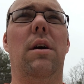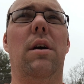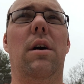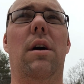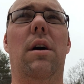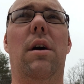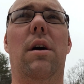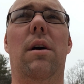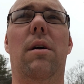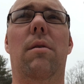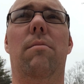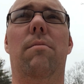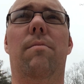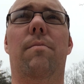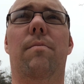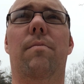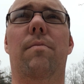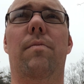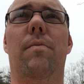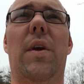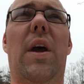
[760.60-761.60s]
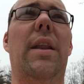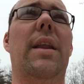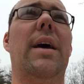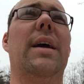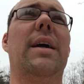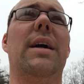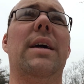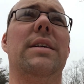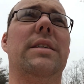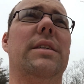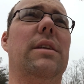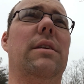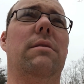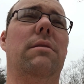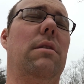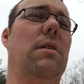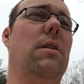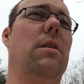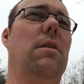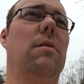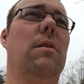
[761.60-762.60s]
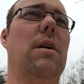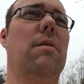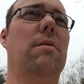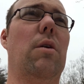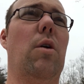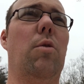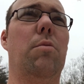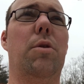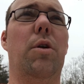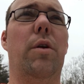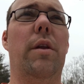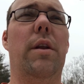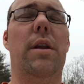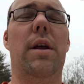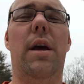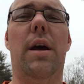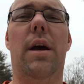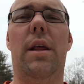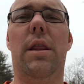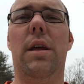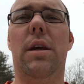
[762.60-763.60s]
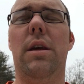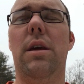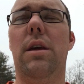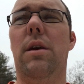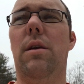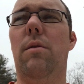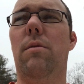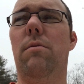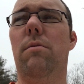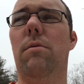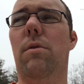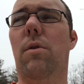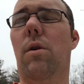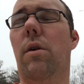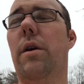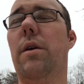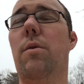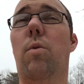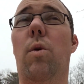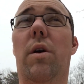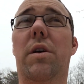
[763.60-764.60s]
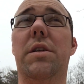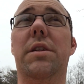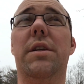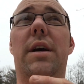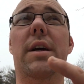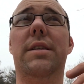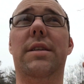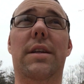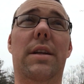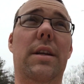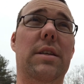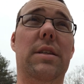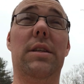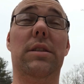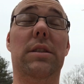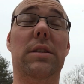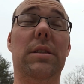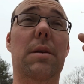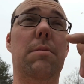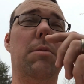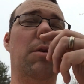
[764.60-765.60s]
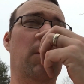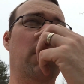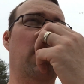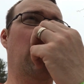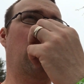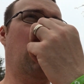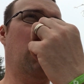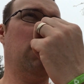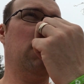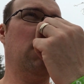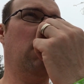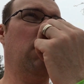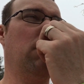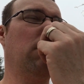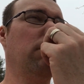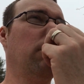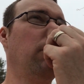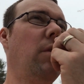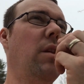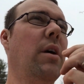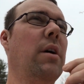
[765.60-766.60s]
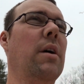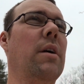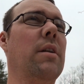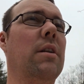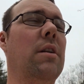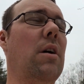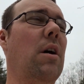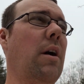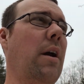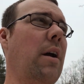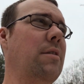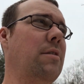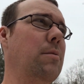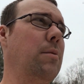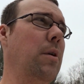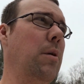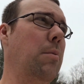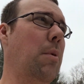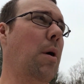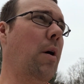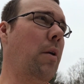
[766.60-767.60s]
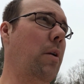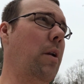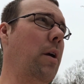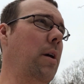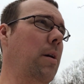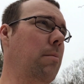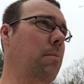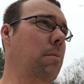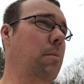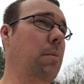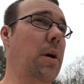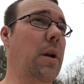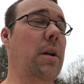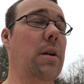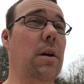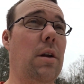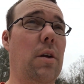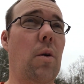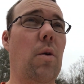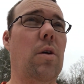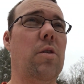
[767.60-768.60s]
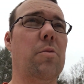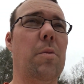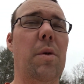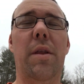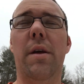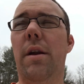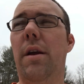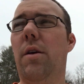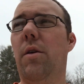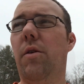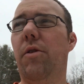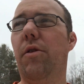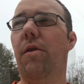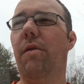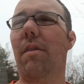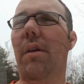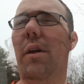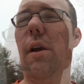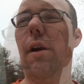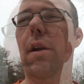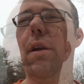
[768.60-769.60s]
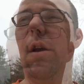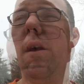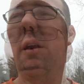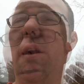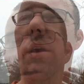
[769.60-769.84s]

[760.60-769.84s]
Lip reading: And that guy's, you know, never home during the day. I think he works nights and he's asleep during the day. So dog hasn't really bothered him, but it annoys me that he goes over there.